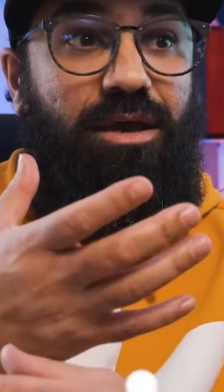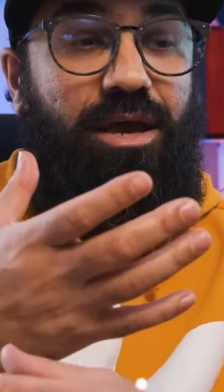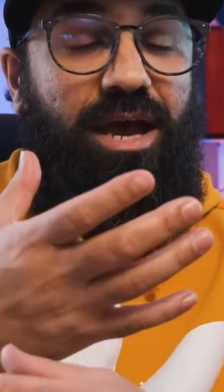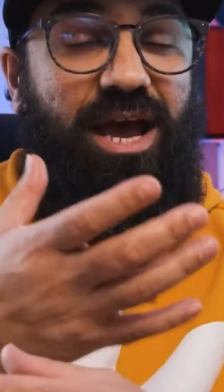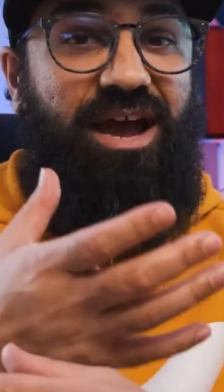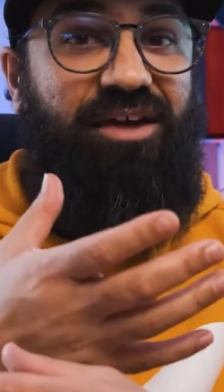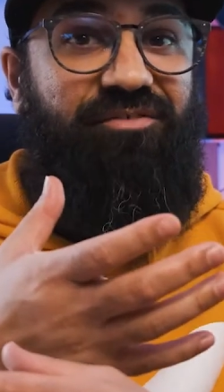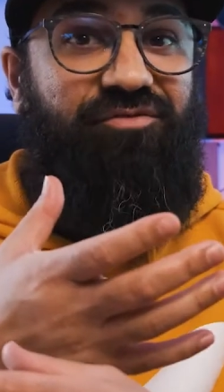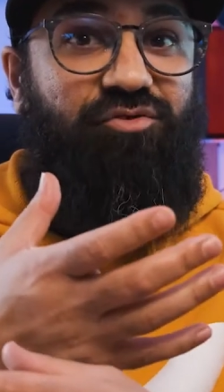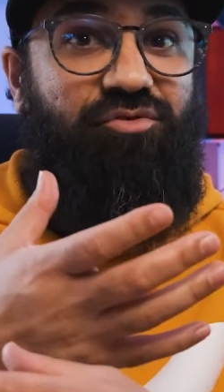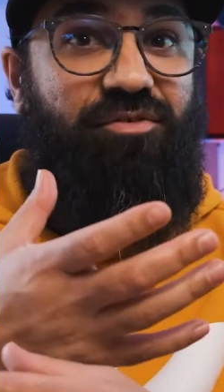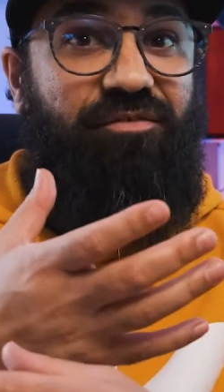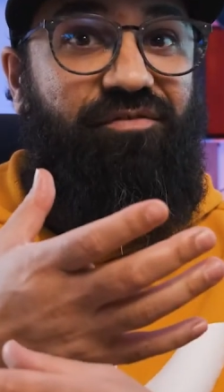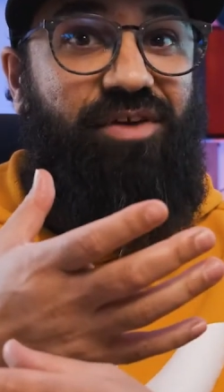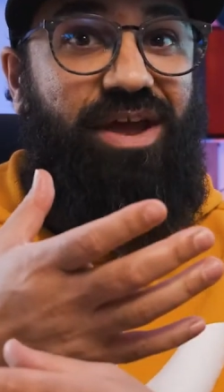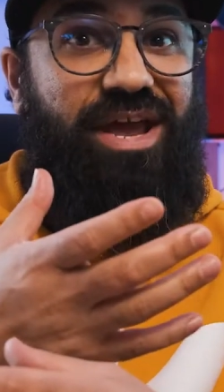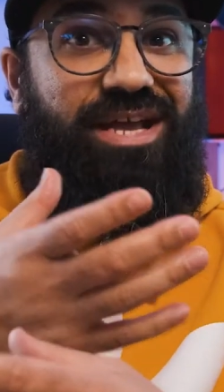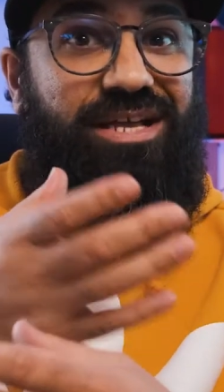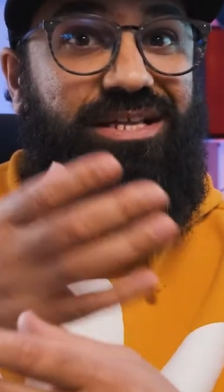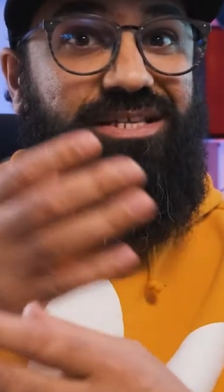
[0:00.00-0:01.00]
After
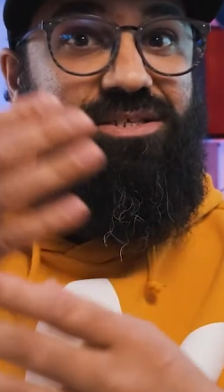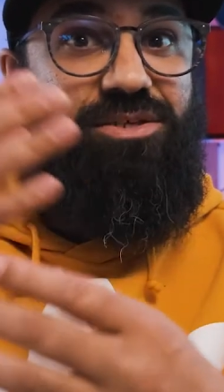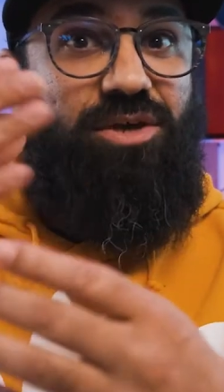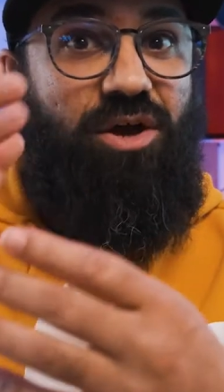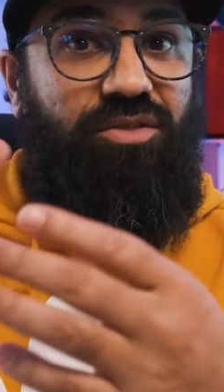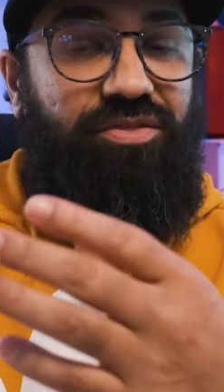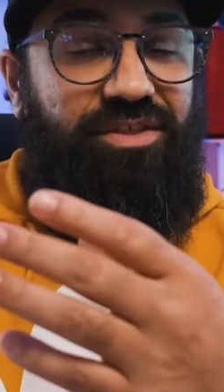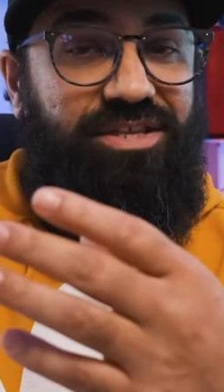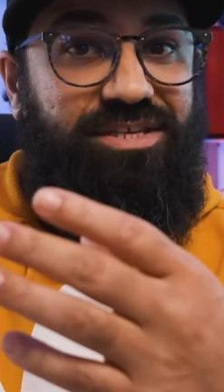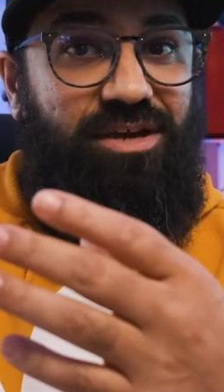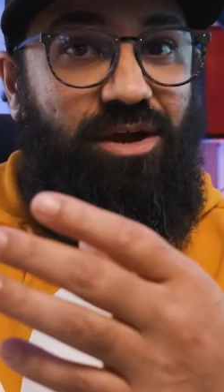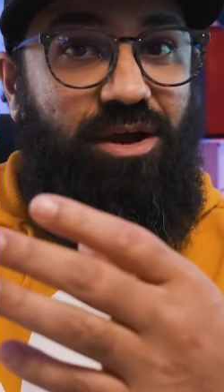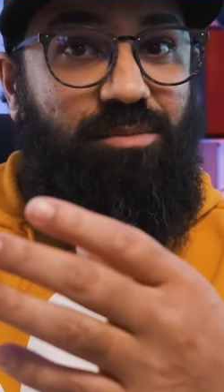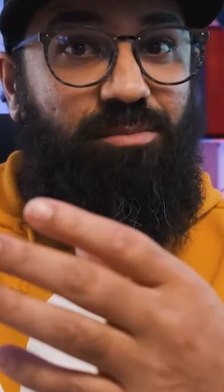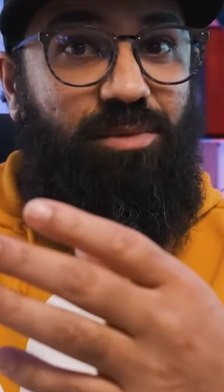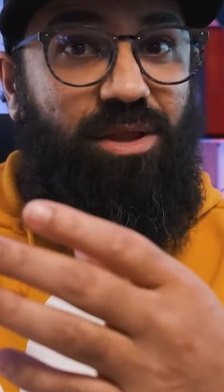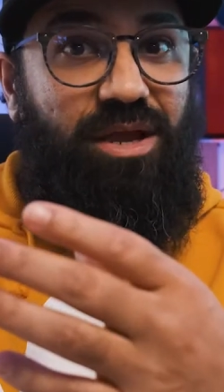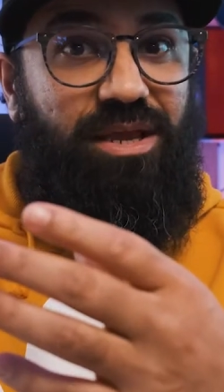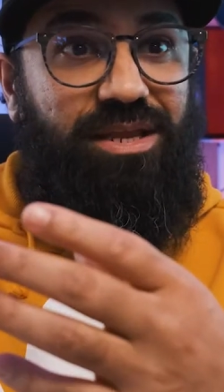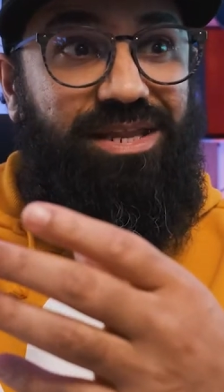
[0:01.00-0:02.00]
Effects on the
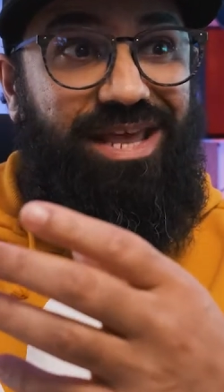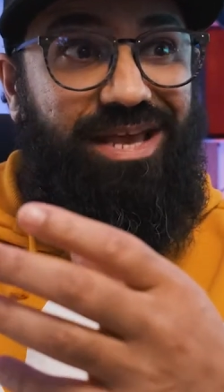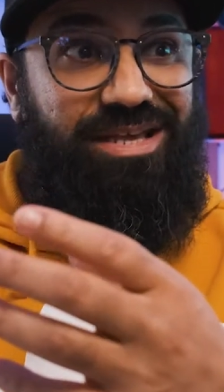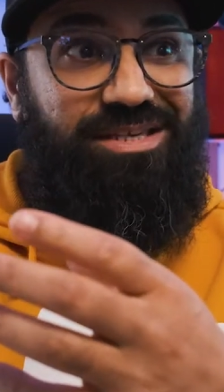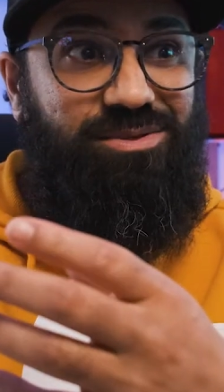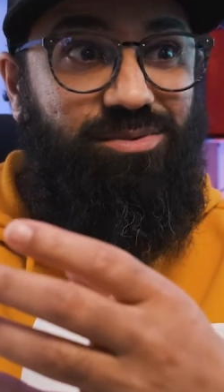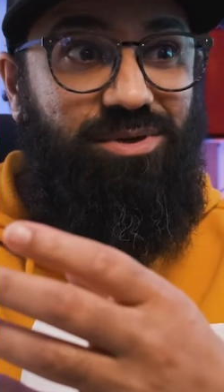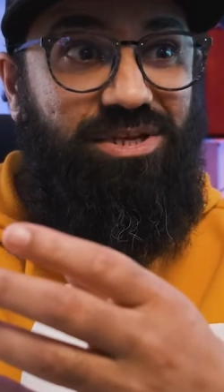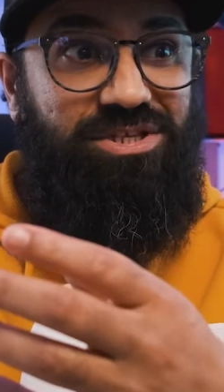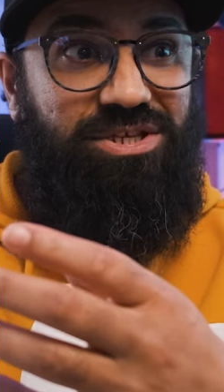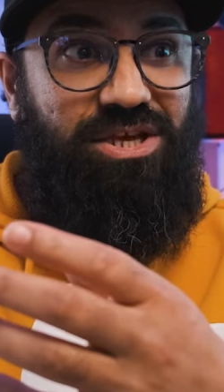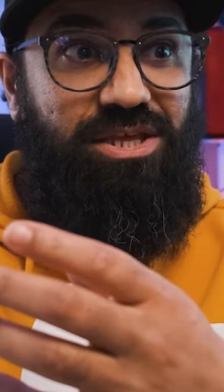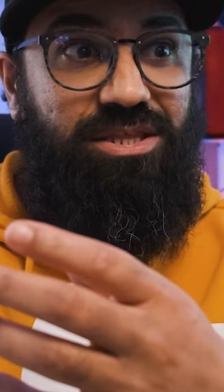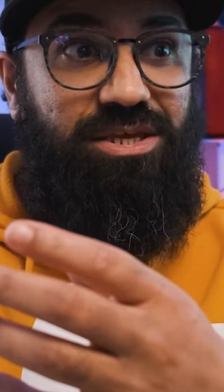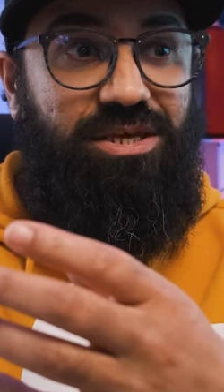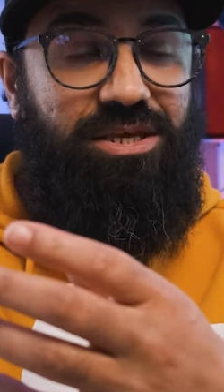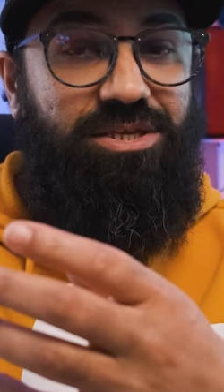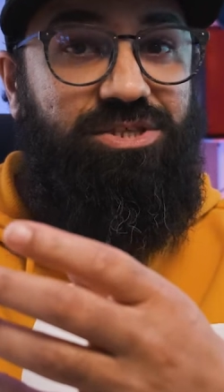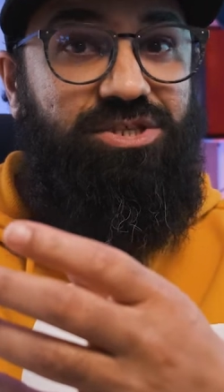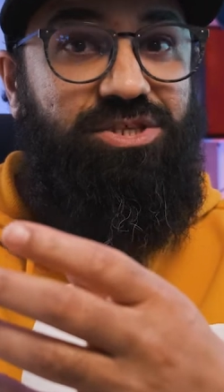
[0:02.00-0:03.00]
timeline next to each
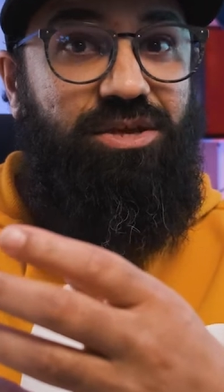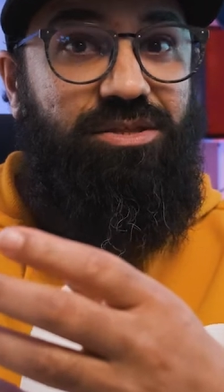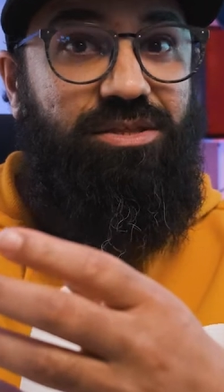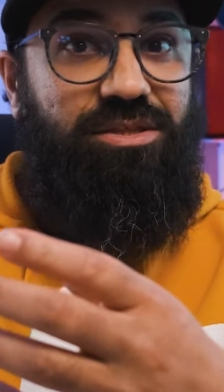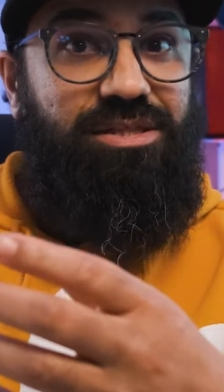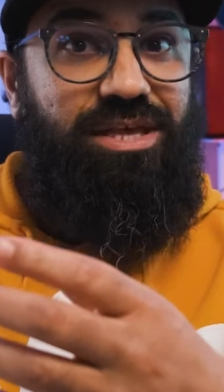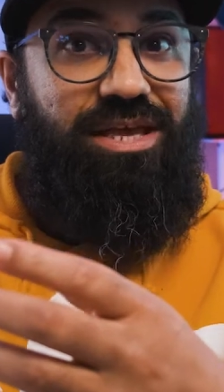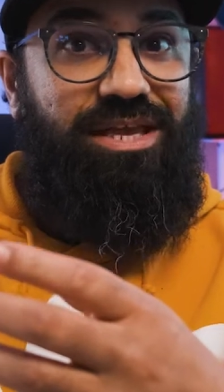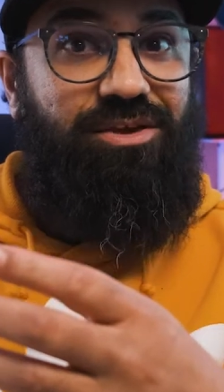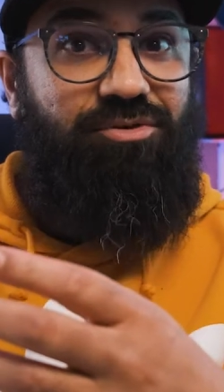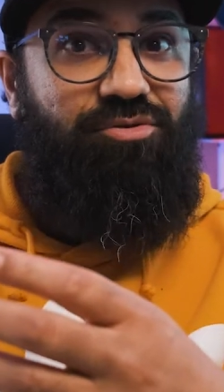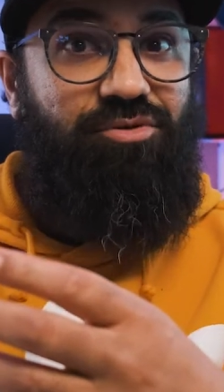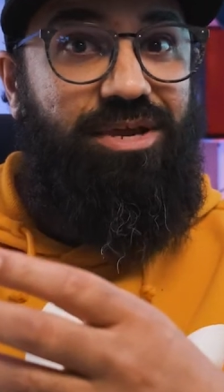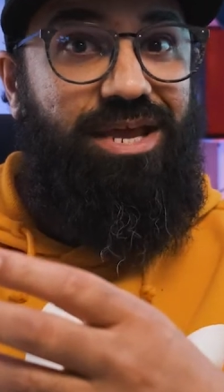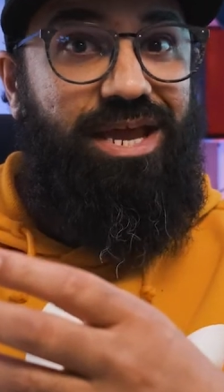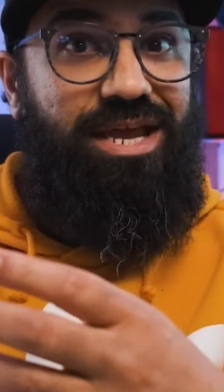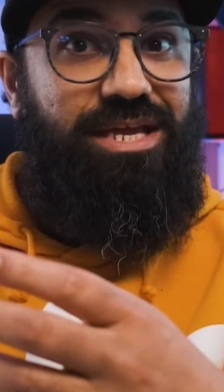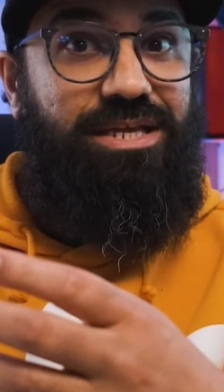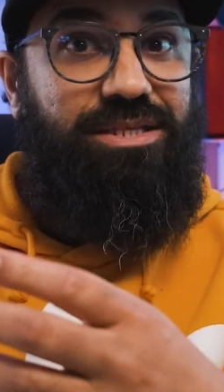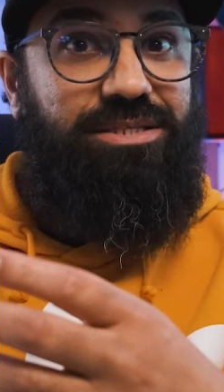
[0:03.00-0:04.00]
other so that they
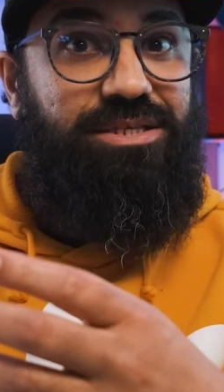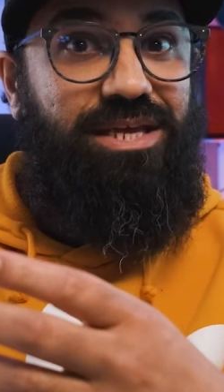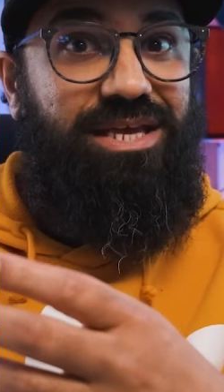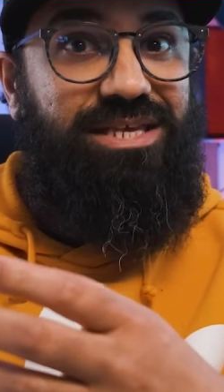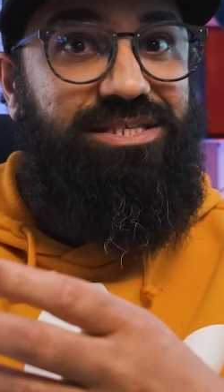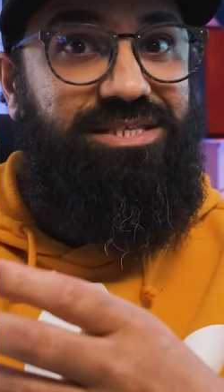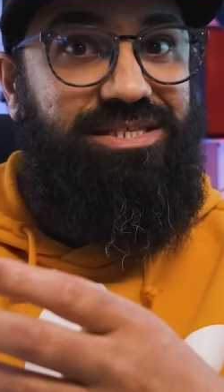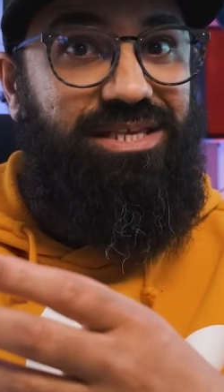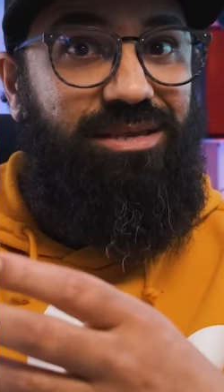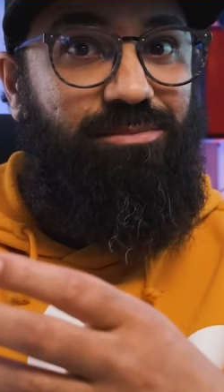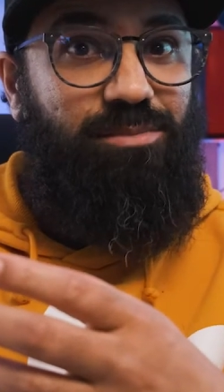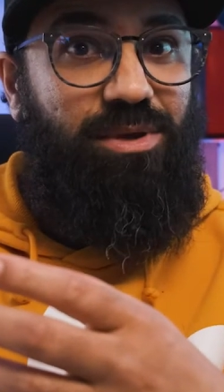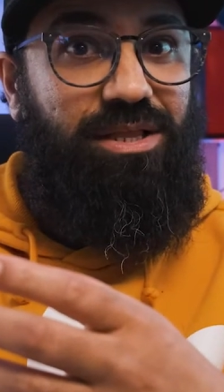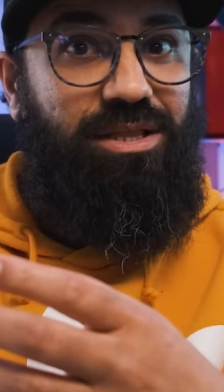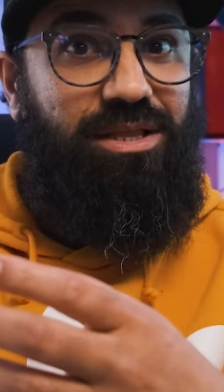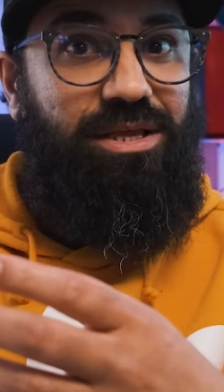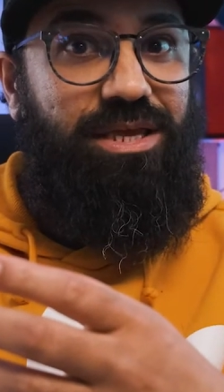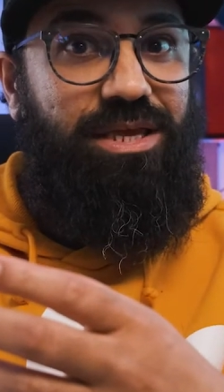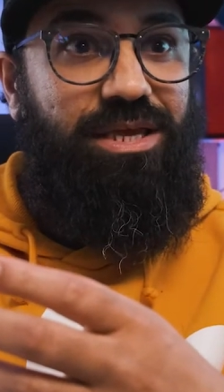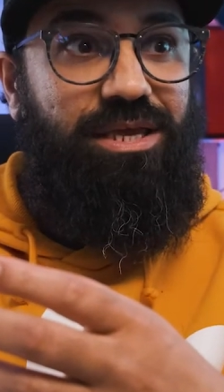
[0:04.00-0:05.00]
create a
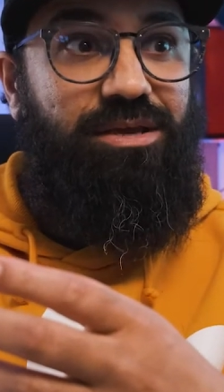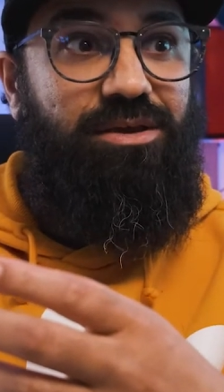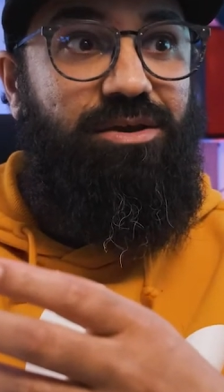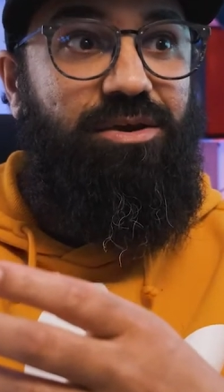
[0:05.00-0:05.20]
seemingly